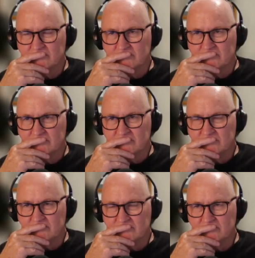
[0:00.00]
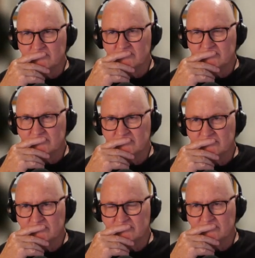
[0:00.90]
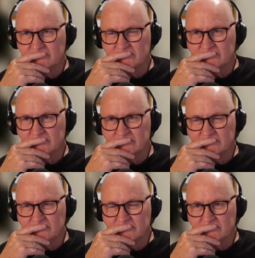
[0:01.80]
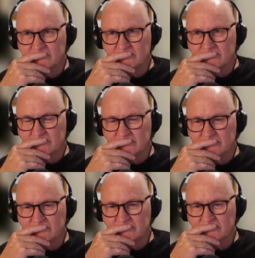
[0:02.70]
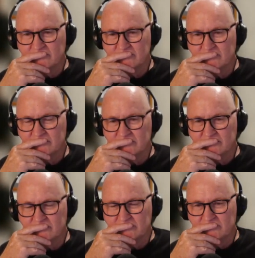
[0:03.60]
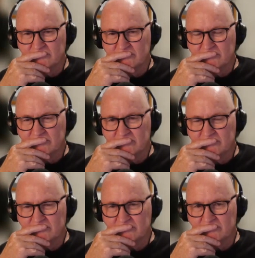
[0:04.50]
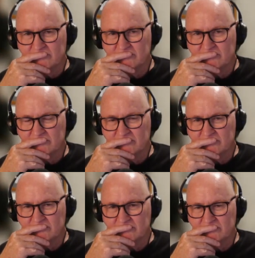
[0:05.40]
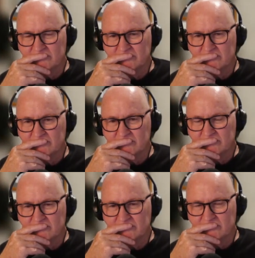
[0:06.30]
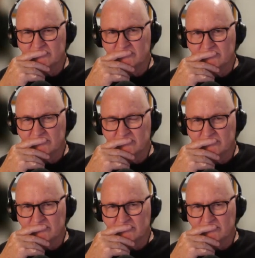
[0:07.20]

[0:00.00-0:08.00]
[no speech]